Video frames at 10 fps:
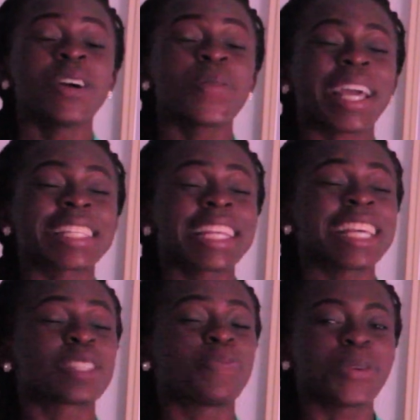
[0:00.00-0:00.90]
We can say
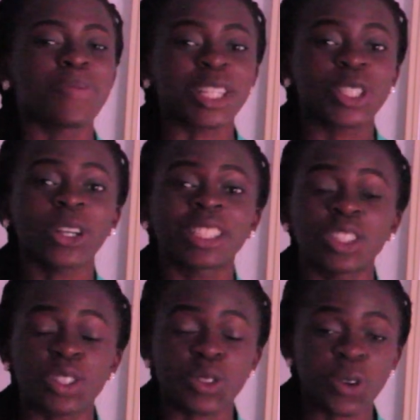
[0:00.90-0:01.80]
there's premature
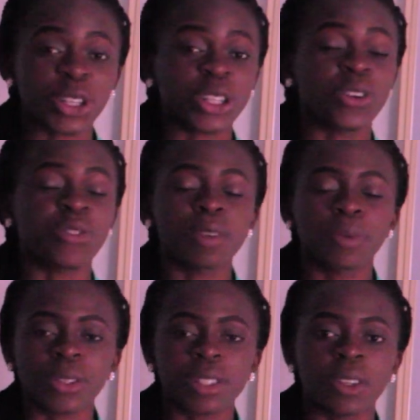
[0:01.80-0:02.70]
destruction of red
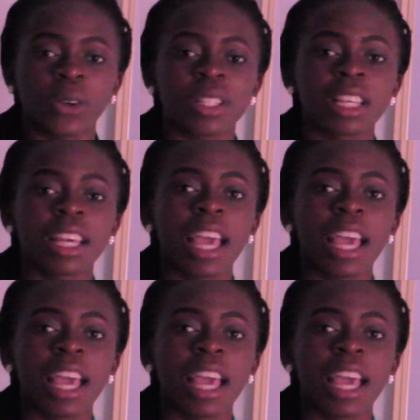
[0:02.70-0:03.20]
blood cells.